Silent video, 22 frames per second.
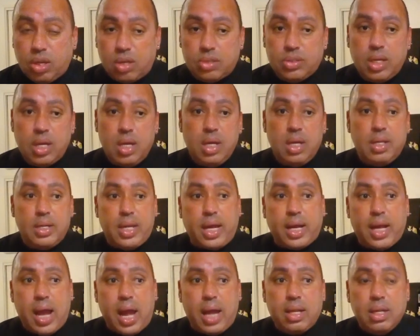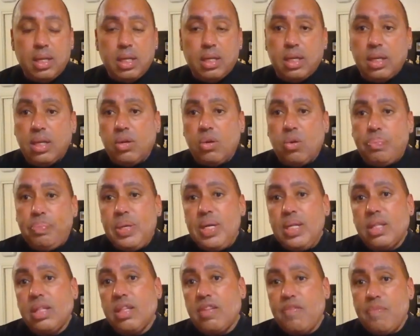sauce that got little
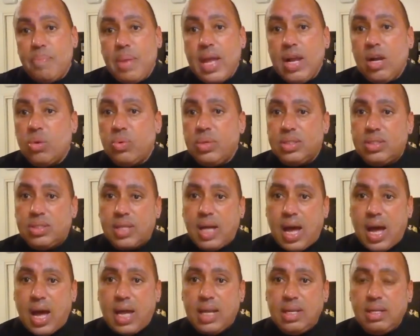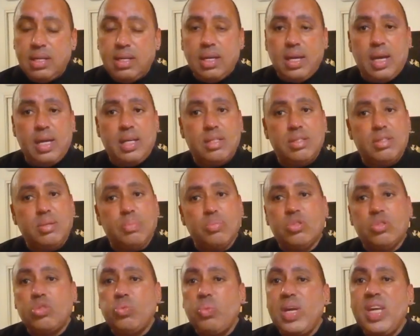pieces of mango inside, and it's
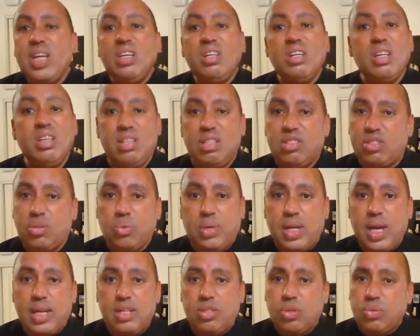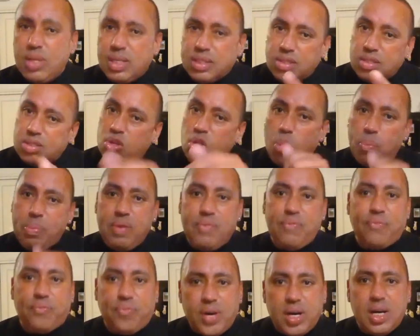some sweet goodness, okay? So this is gonna
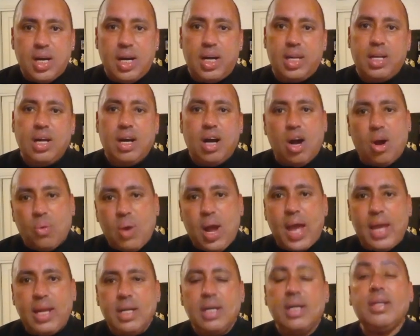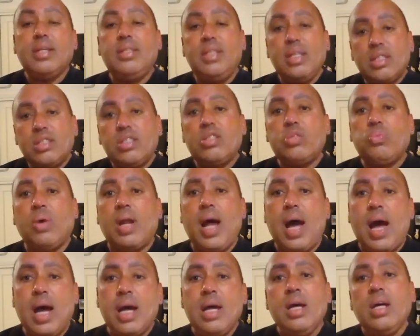be fun. All right, this is
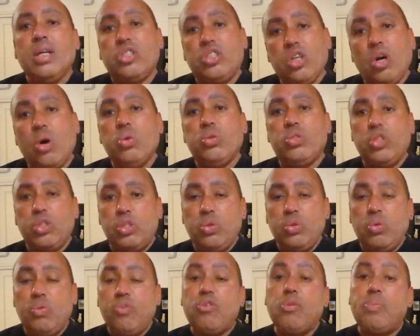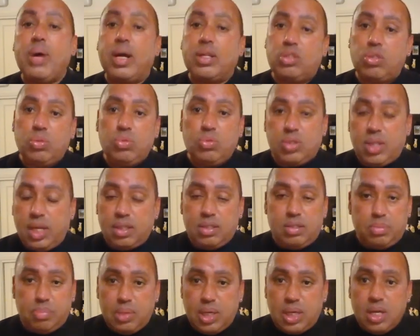what I chose to do for my Tuesday
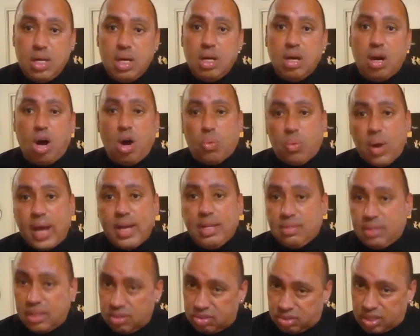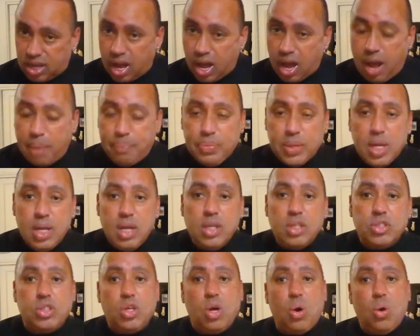to me. All right, this time.
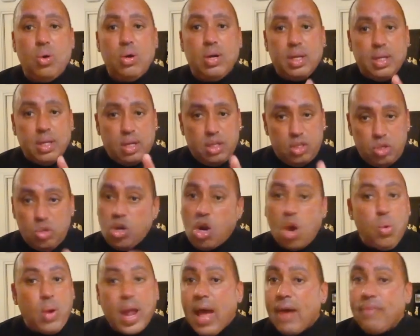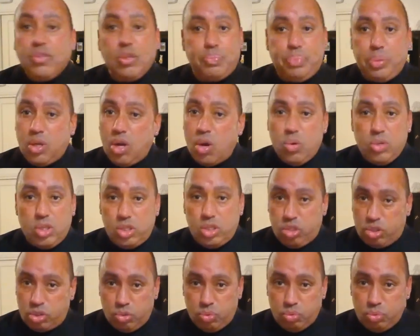So you don't have to put on
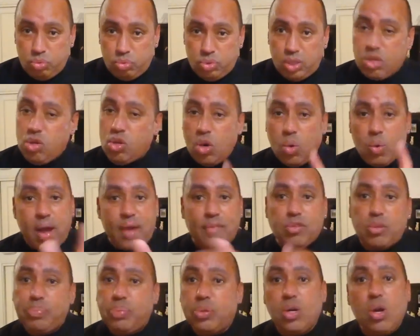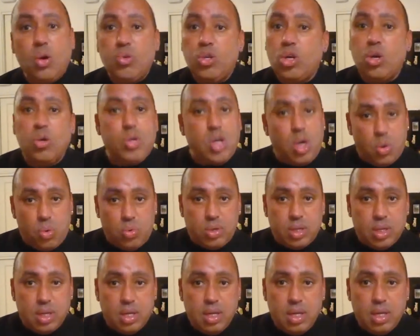your shoes and you don't have to put on your
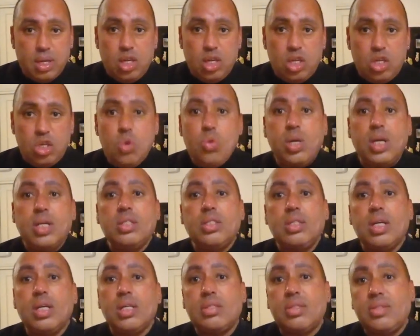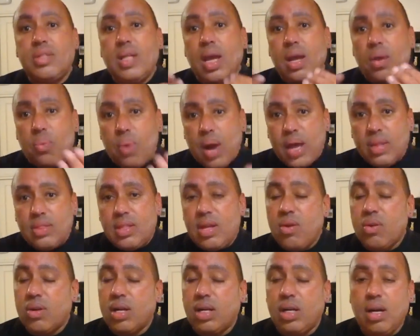coat. You can just stay right
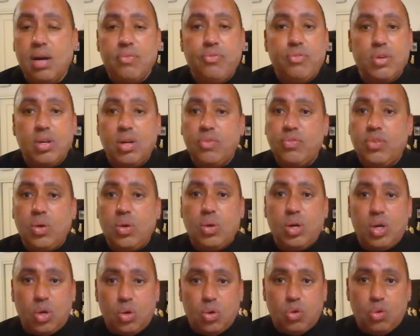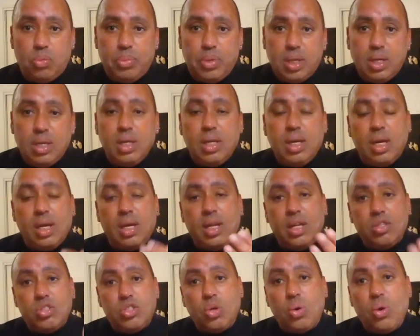there in the comfort of your home
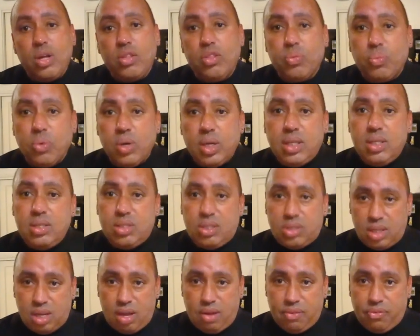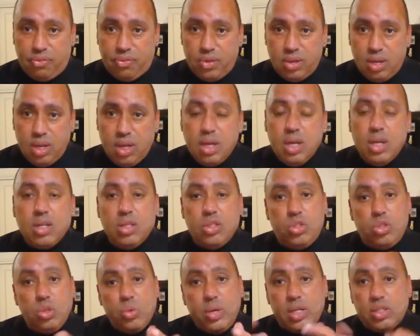and enjoy the rookie chef
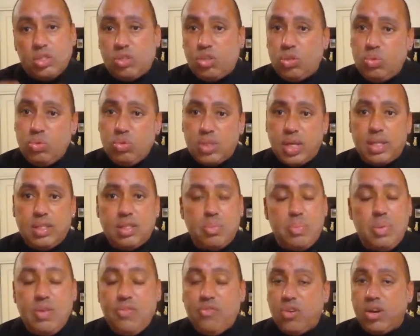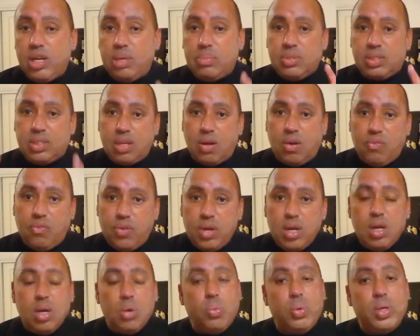do his Tuesday to me for himself
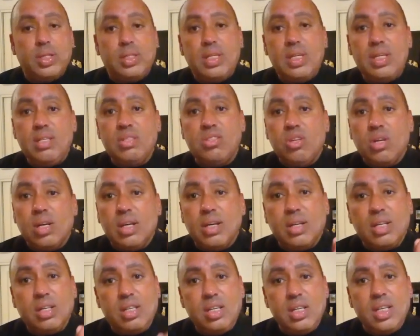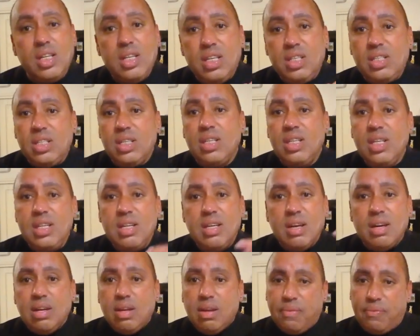with these goody
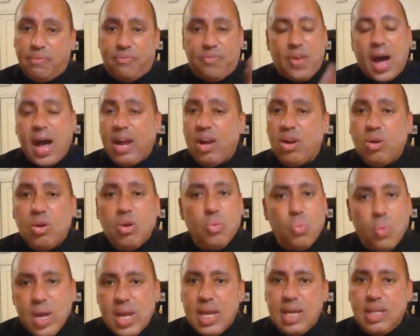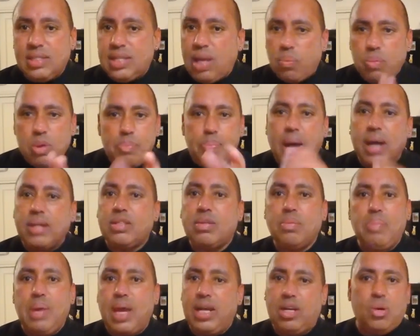goody fire wings that we about
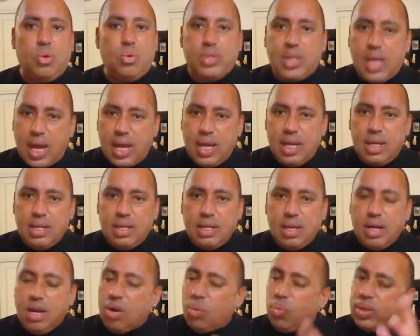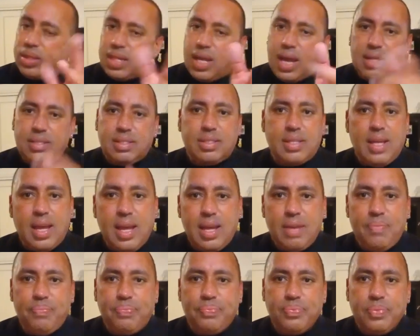to make, okay? With that
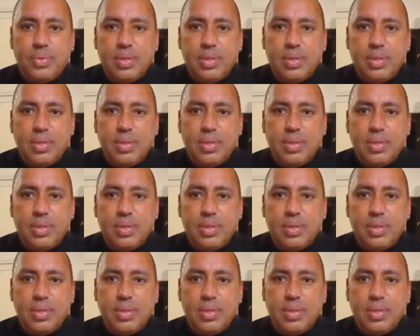said,